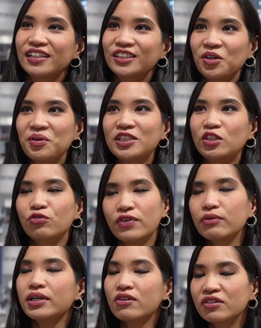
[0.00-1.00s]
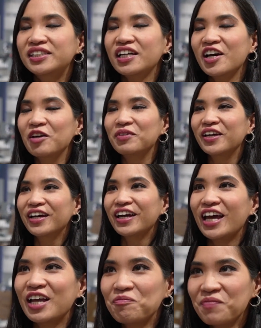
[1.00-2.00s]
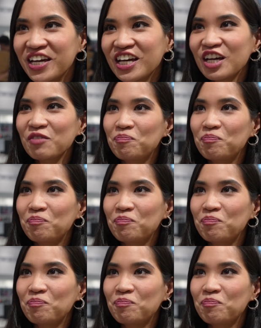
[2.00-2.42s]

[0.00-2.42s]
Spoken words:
So it's a very long time. And me